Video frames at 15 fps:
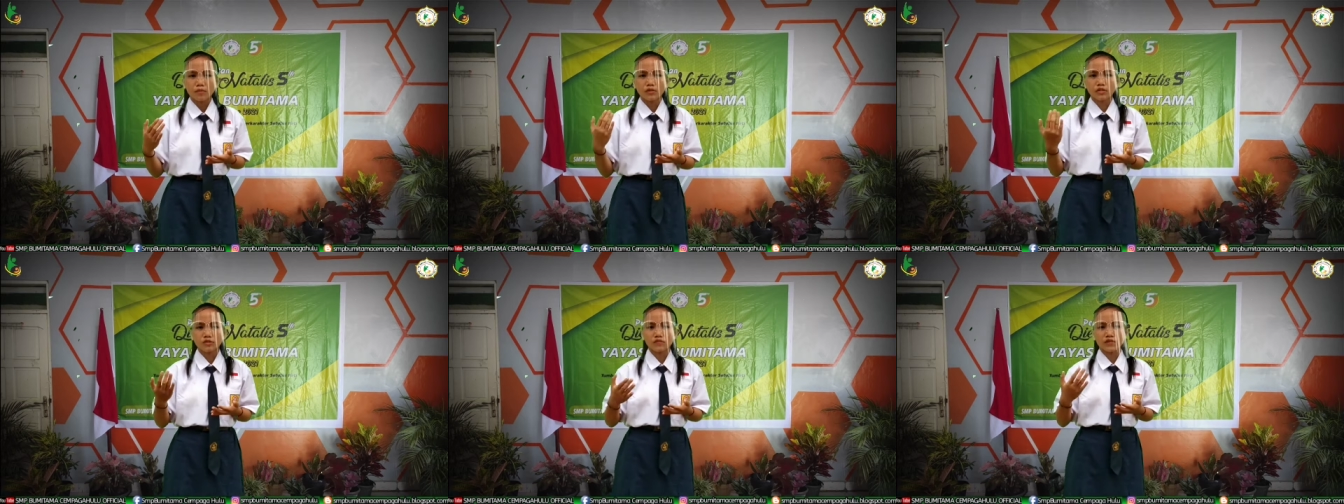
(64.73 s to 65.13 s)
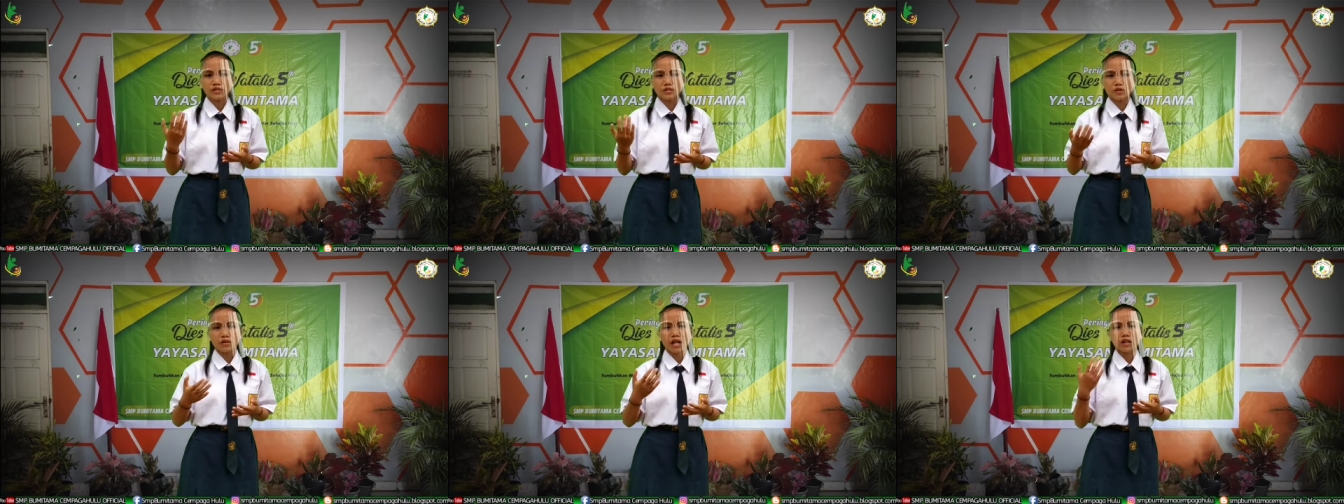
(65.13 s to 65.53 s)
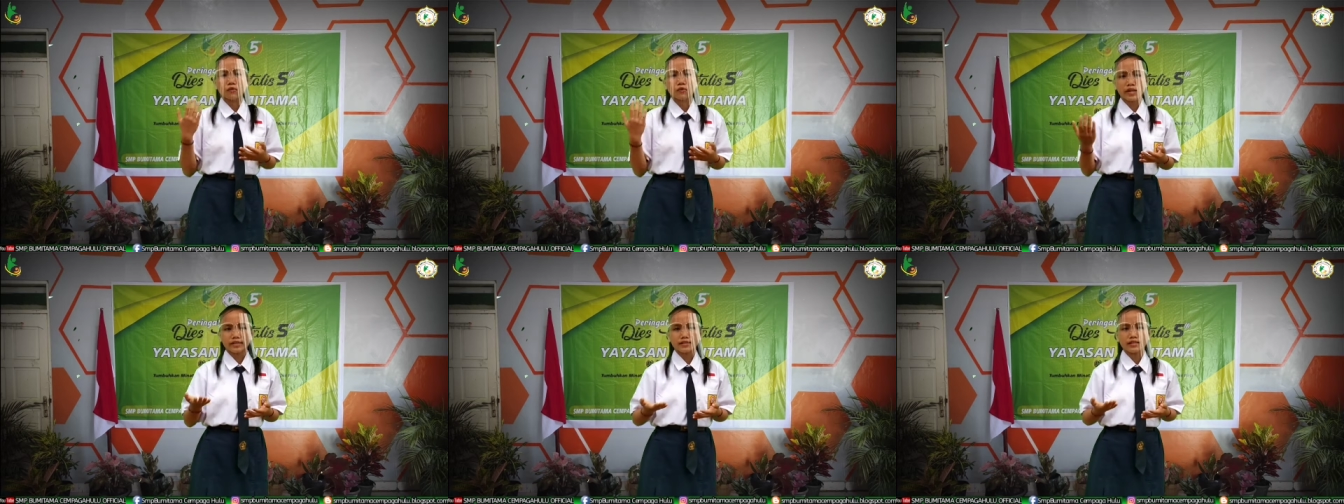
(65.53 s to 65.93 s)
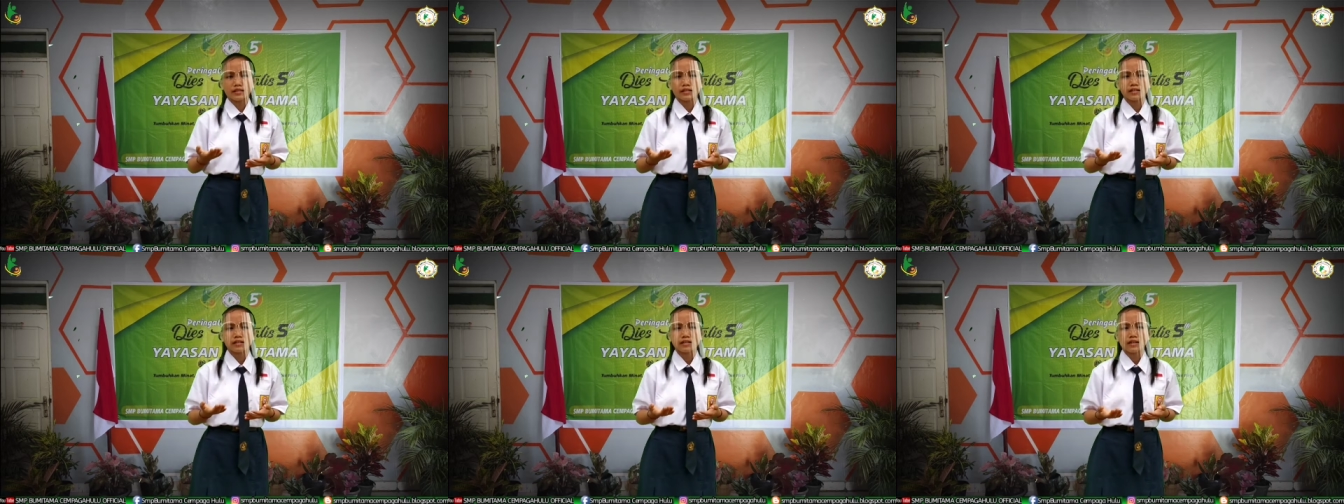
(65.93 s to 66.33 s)
motivational
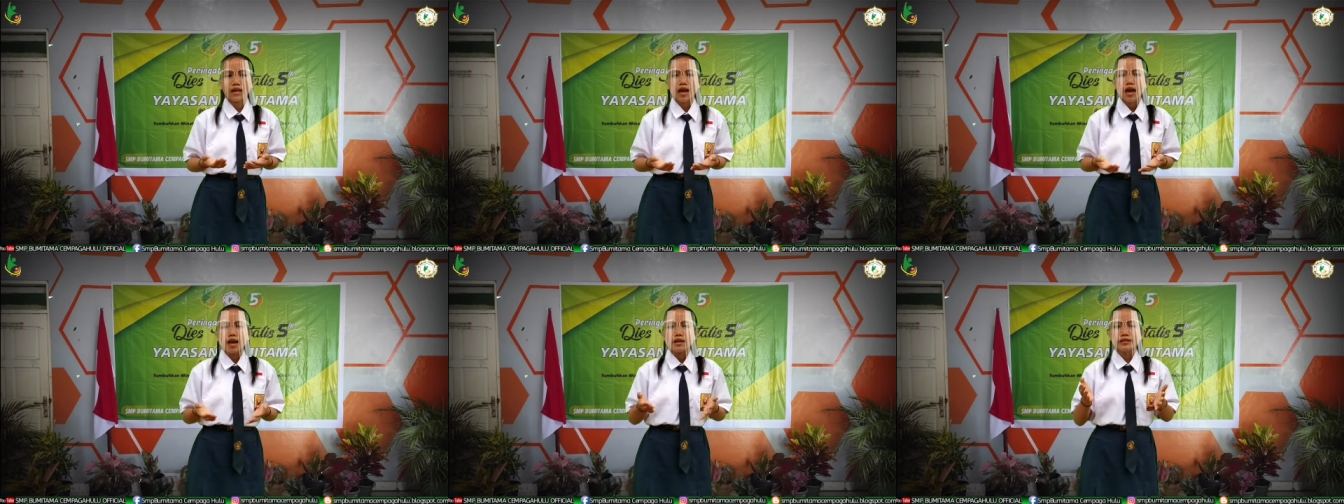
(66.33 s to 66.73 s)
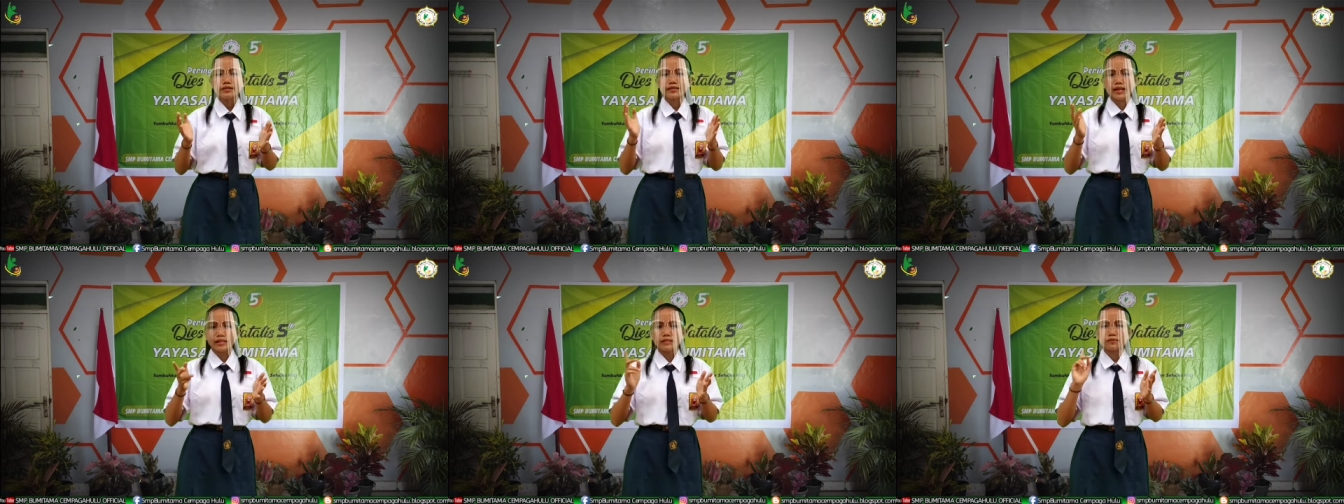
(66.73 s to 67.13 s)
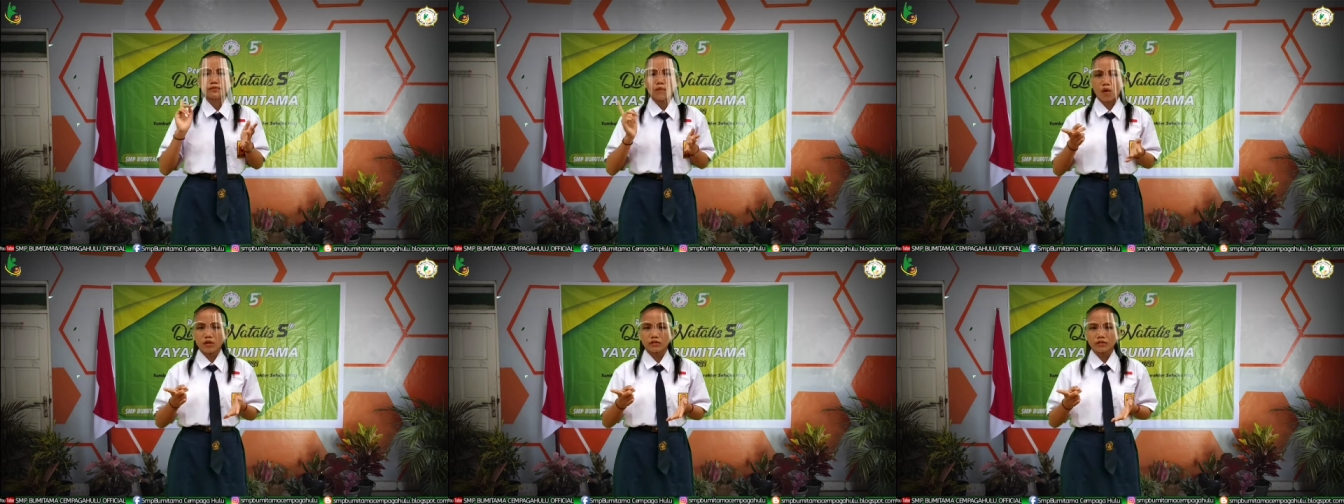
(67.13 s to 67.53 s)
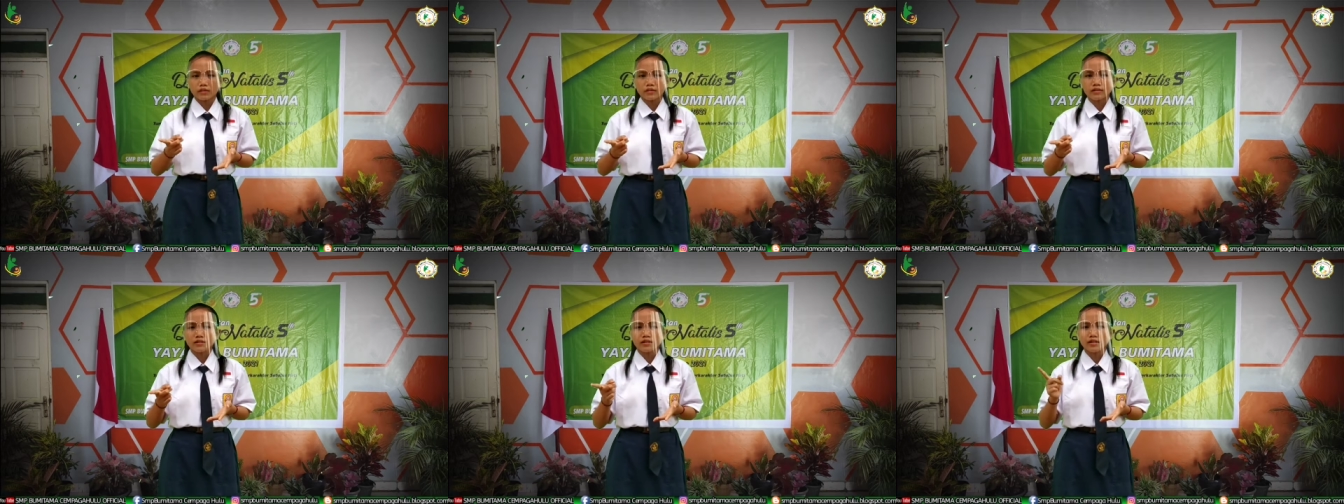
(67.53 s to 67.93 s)
writer. He said about
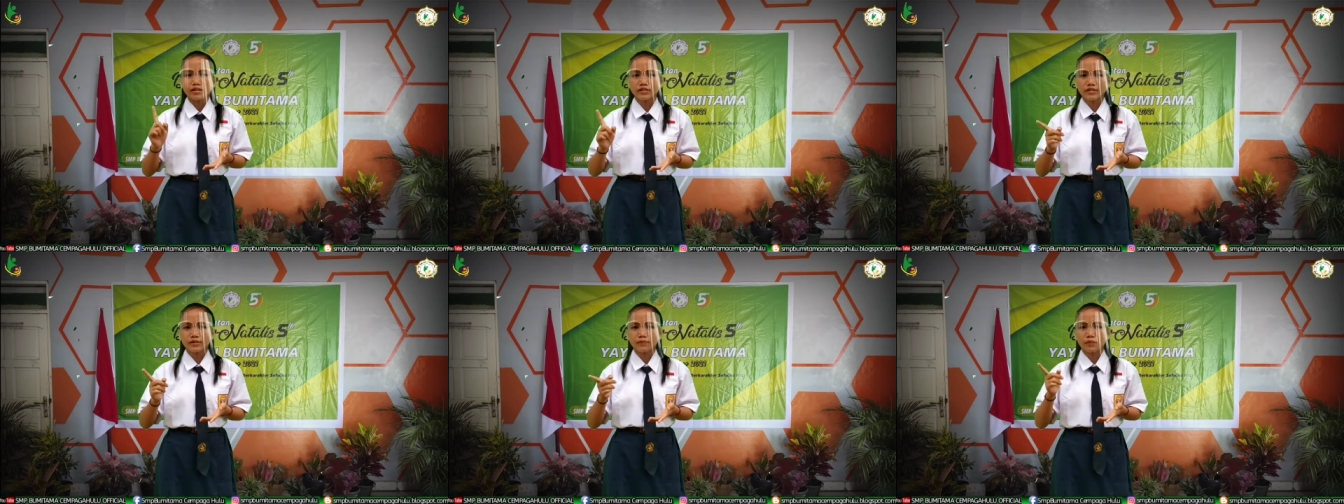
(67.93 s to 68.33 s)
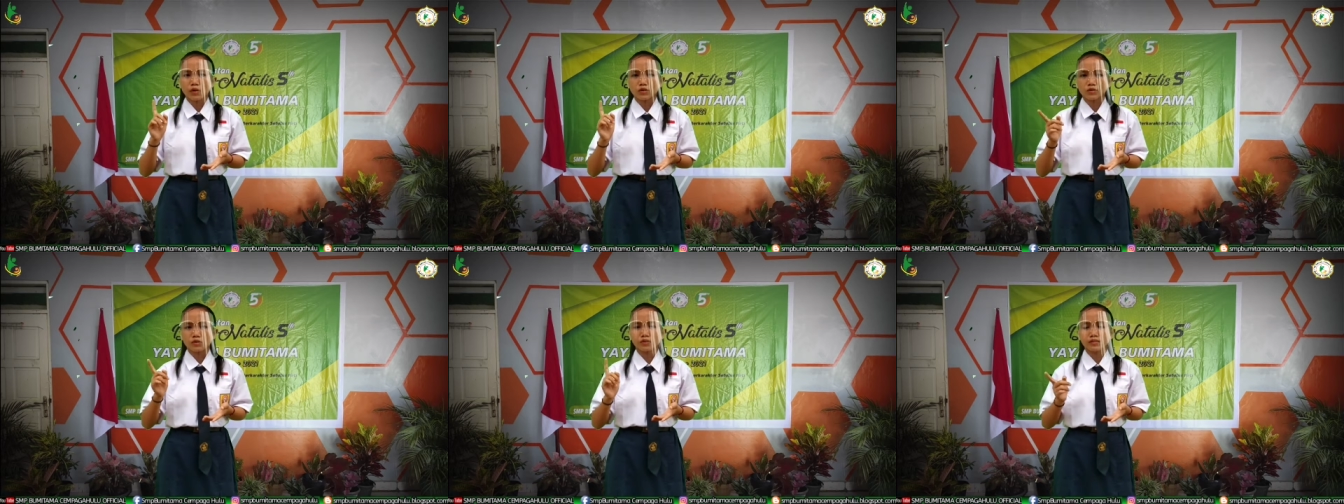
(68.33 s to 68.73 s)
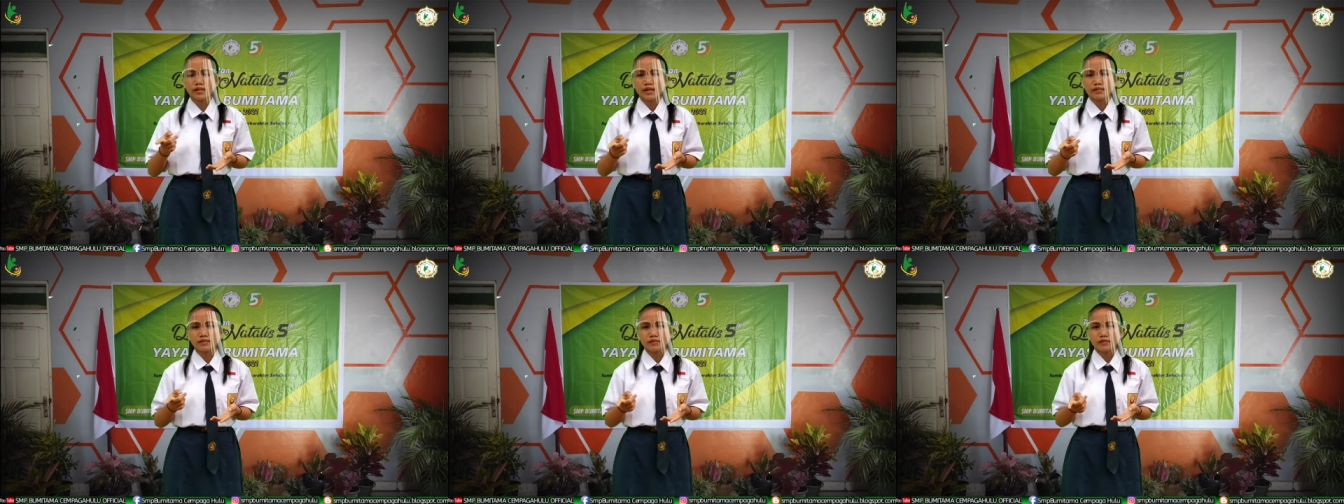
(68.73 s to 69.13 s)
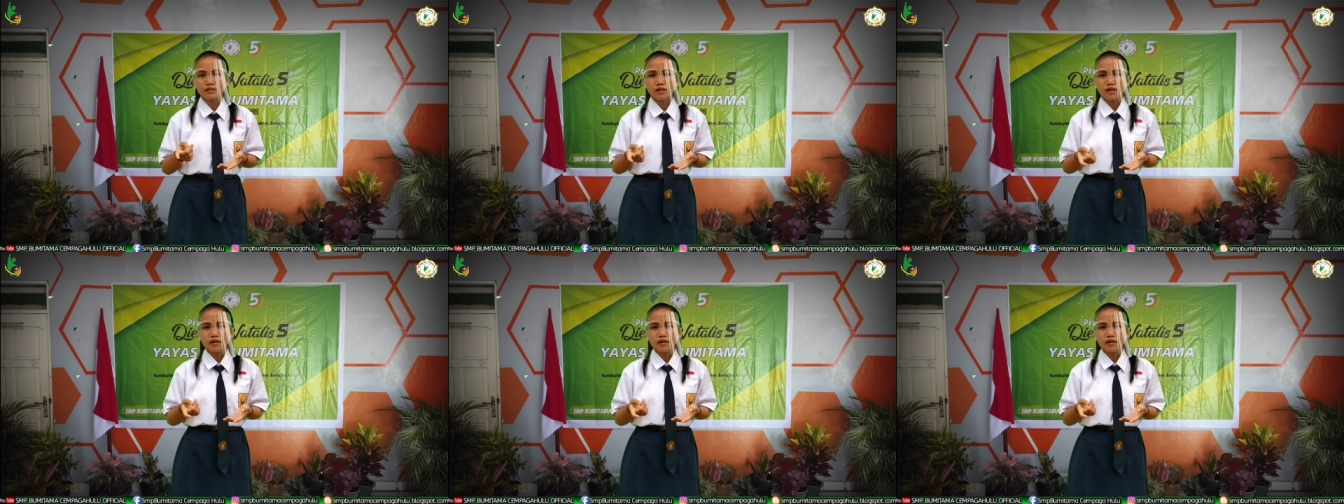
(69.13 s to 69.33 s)
the recipe for success: